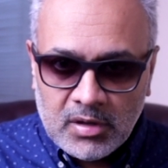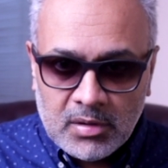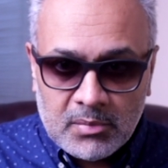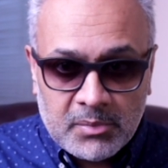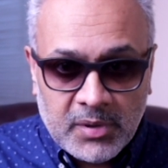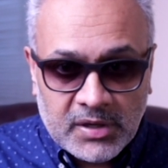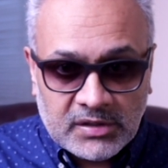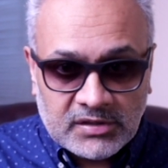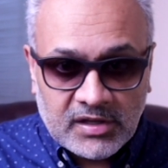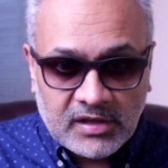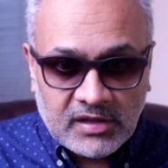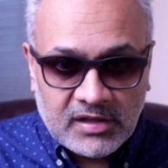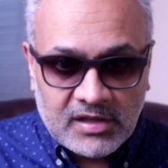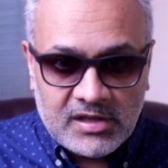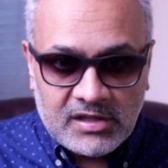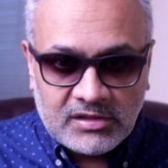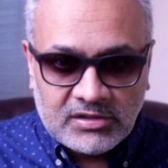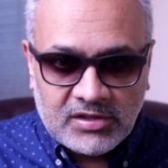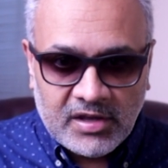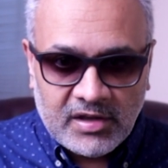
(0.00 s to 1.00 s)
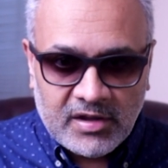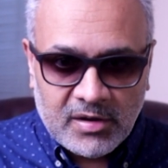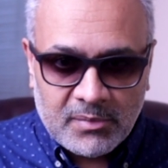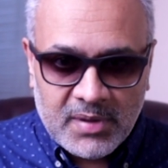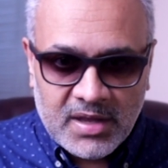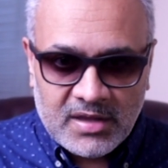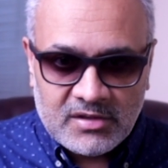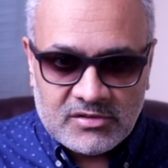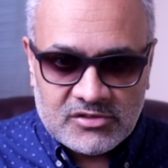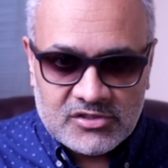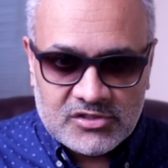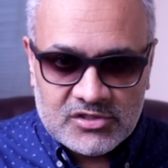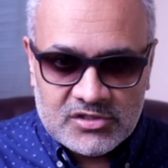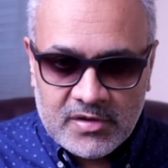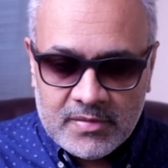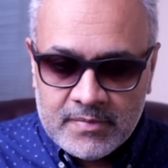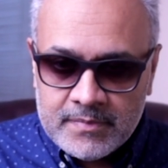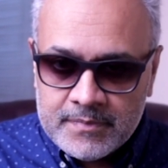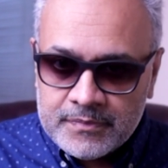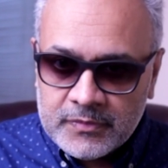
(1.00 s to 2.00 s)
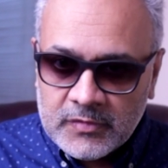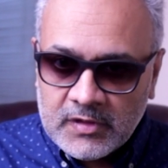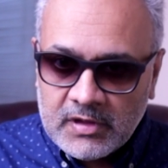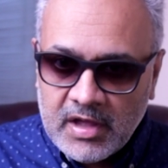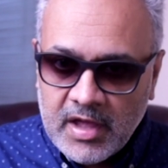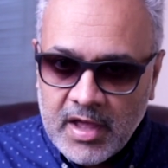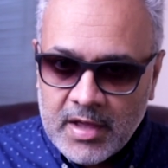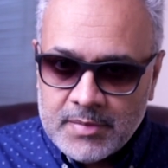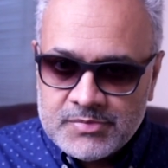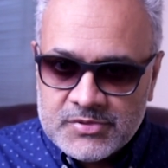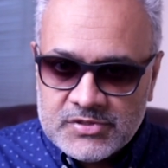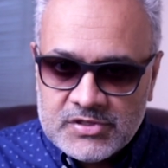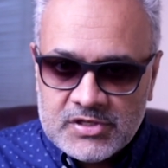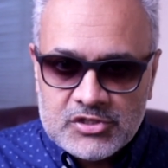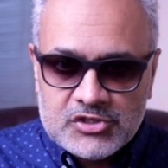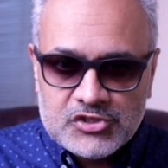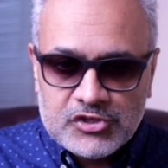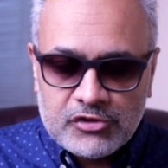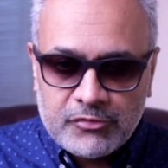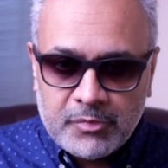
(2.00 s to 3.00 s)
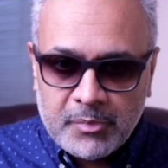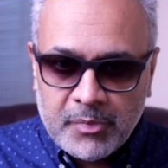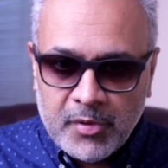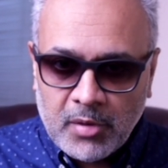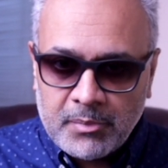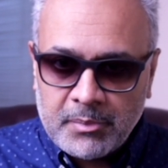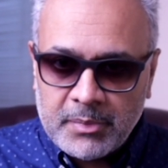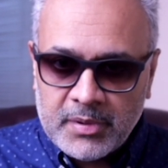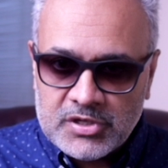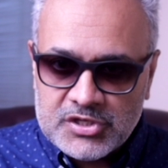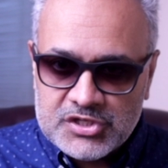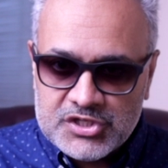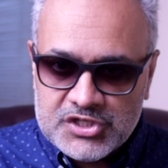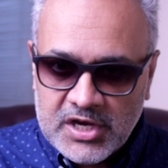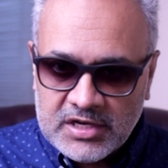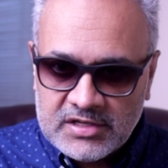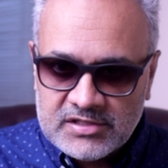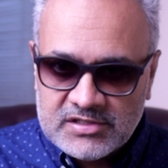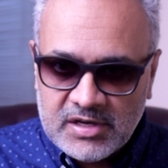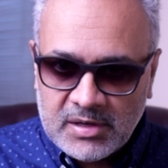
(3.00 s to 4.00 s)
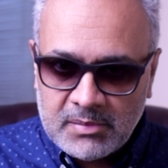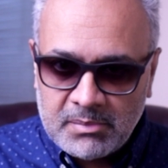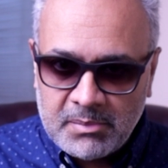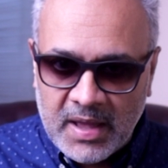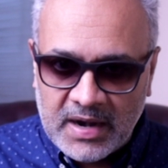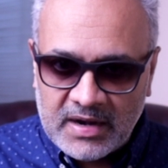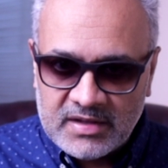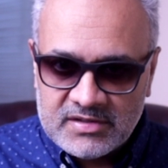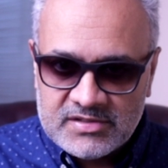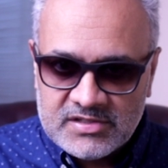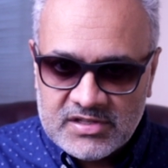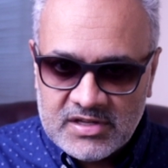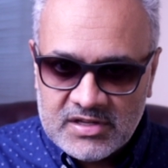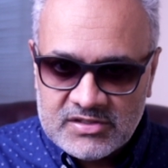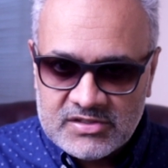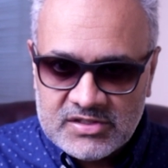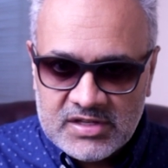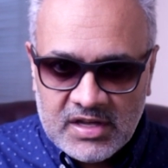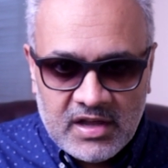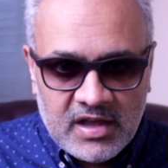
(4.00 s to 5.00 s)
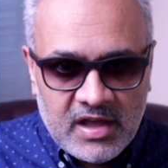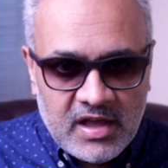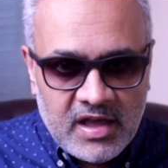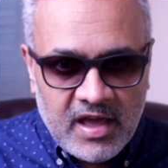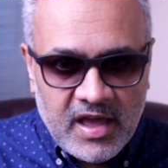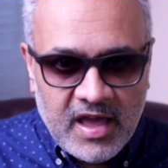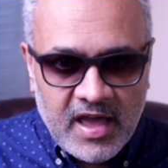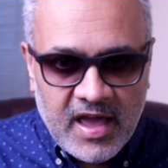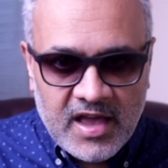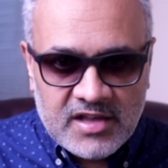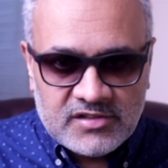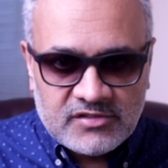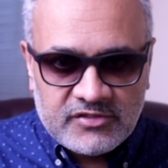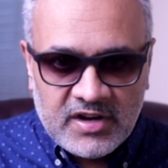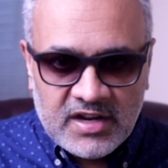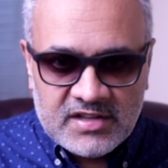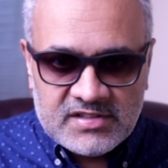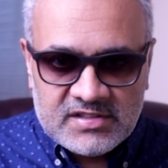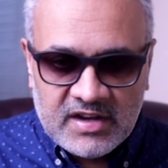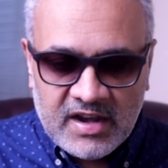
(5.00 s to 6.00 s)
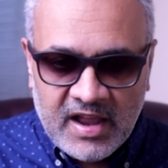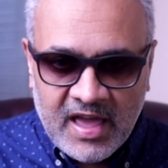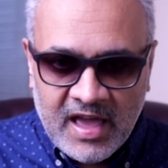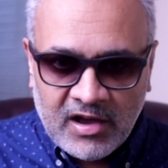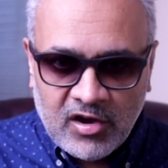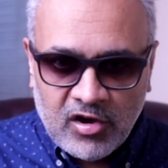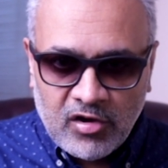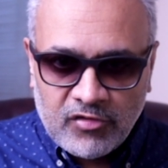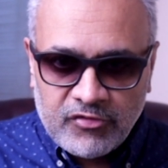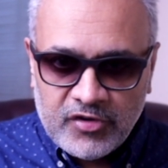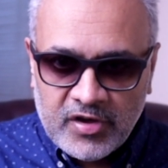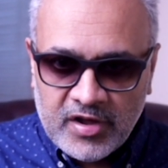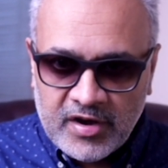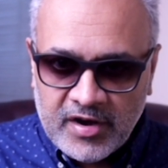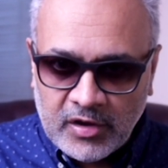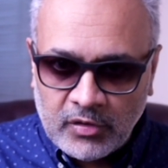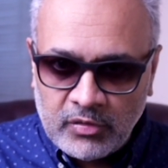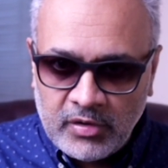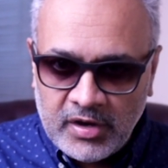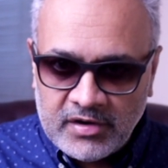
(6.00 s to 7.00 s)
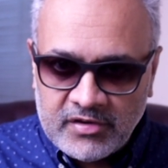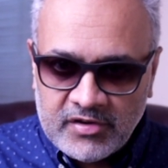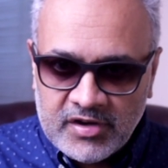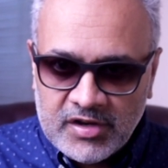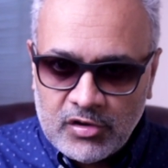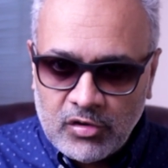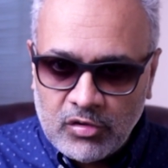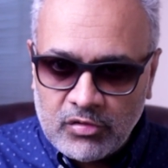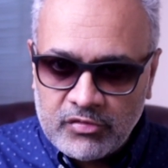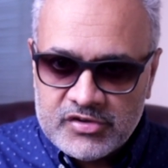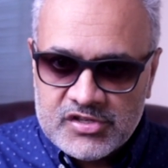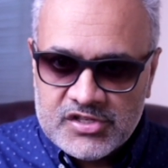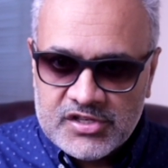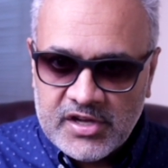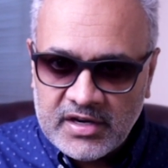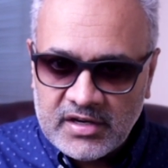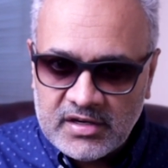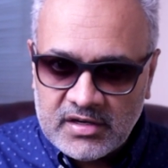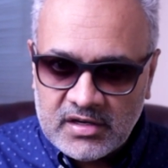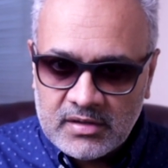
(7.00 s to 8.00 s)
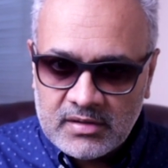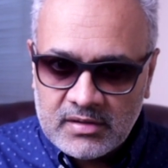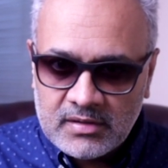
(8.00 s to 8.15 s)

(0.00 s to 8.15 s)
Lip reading: But the key thing remains absence of proper checks and balances as well as lack of regulatory oversight.